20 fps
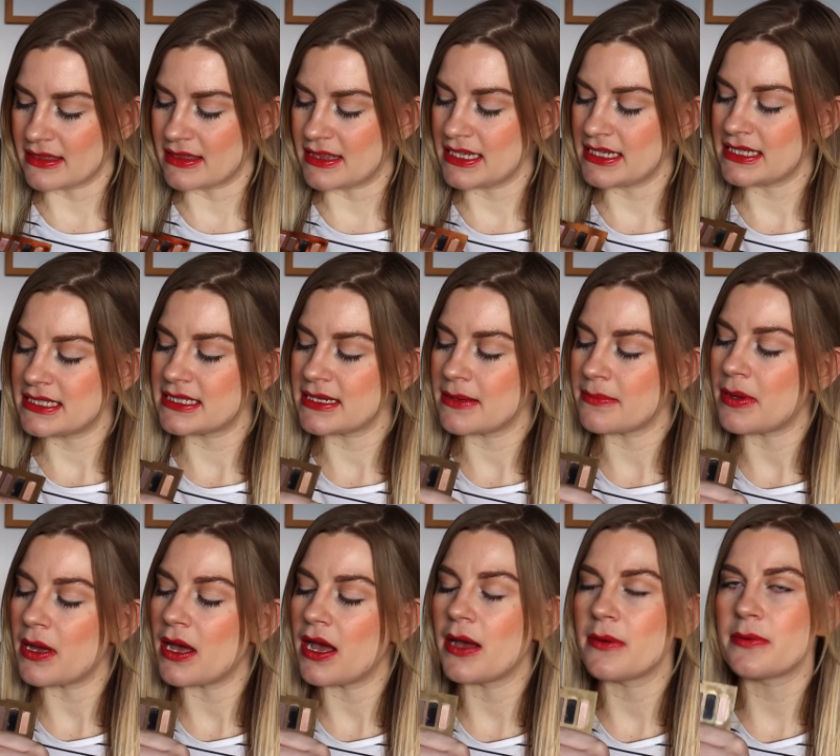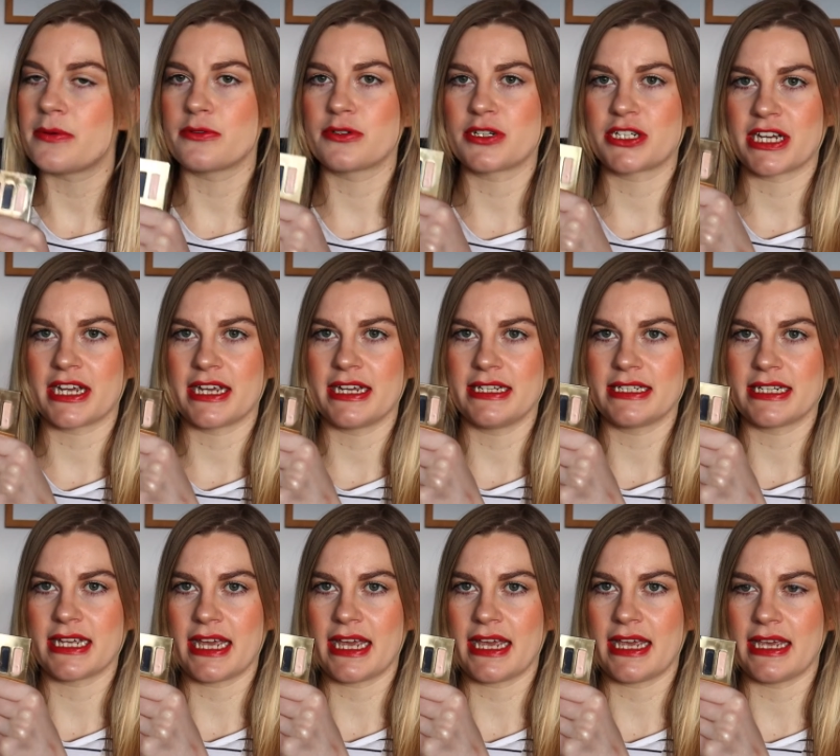This purple shade
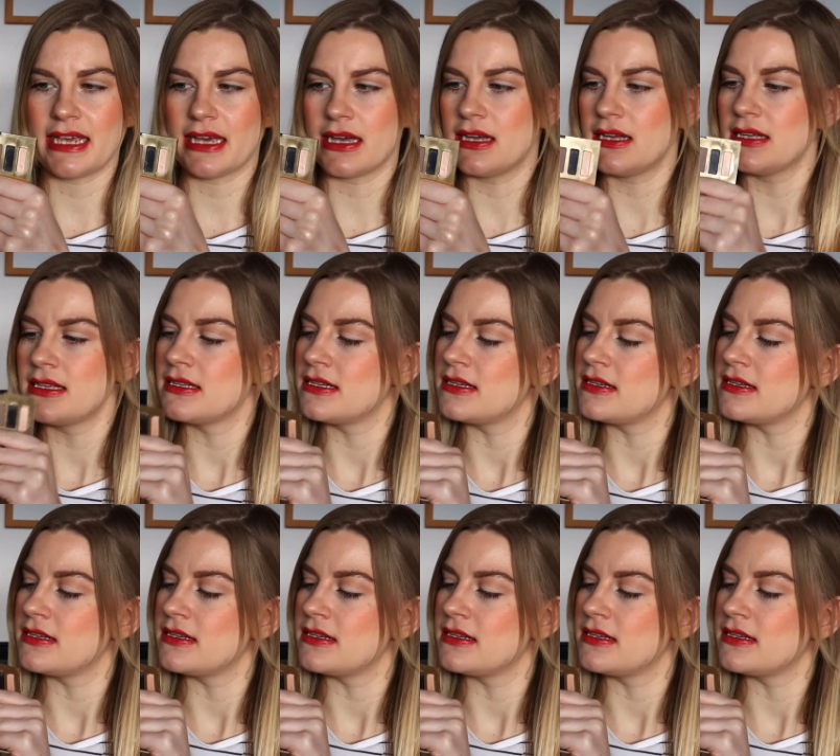here,